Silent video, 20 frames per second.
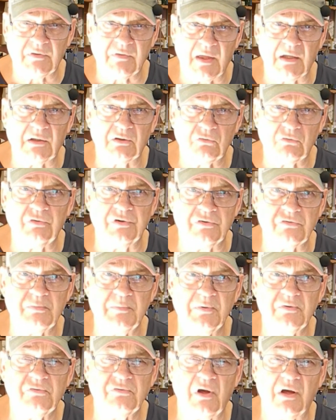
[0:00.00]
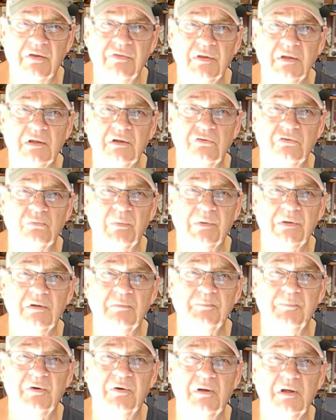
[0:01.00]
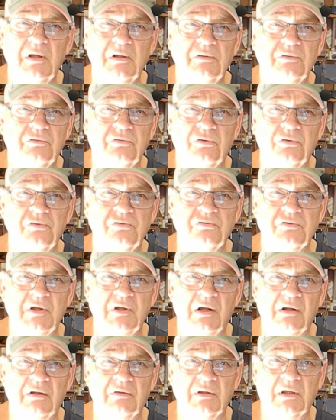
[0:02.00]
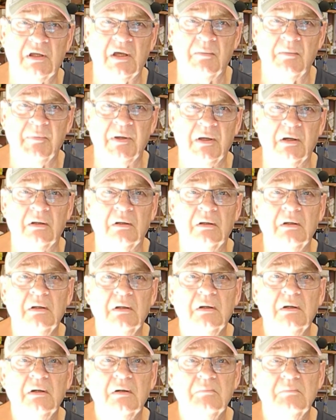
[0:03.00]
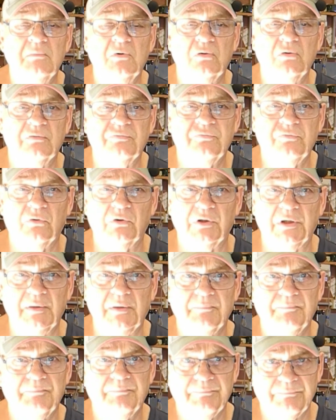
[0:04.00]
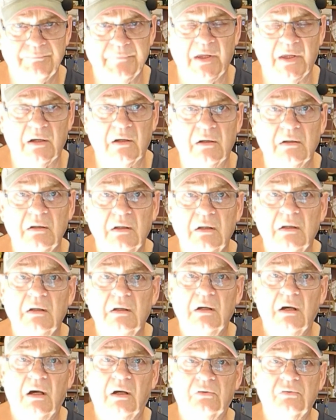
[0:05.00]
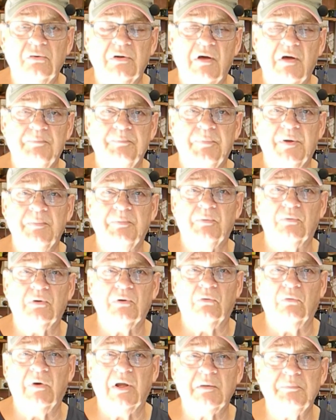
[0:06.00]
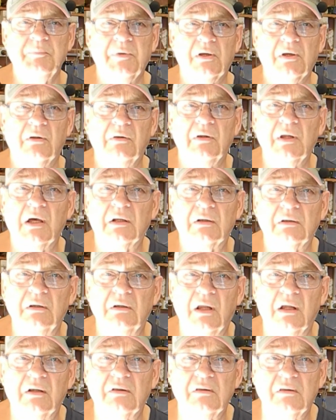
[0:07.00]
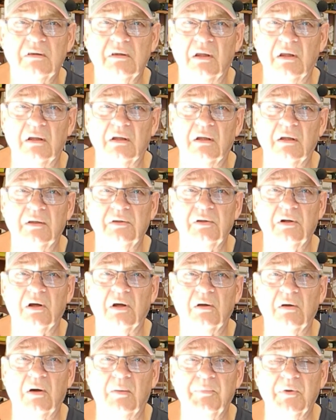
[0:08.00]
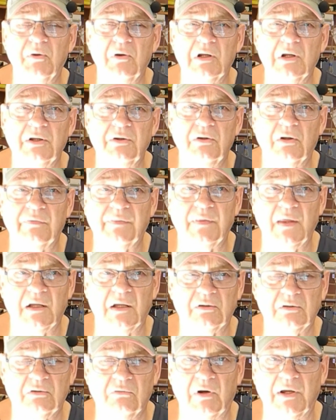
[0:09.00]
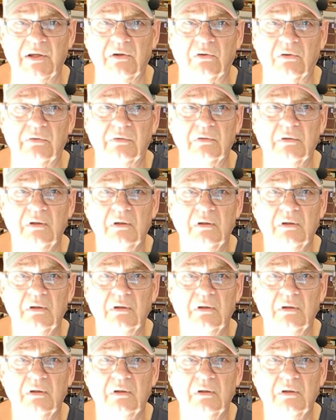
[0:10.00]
that Christmas, I think, is when the B&2 started to come out more fully. Now, I could have people correct me on that, and that you know, I'm really not that great on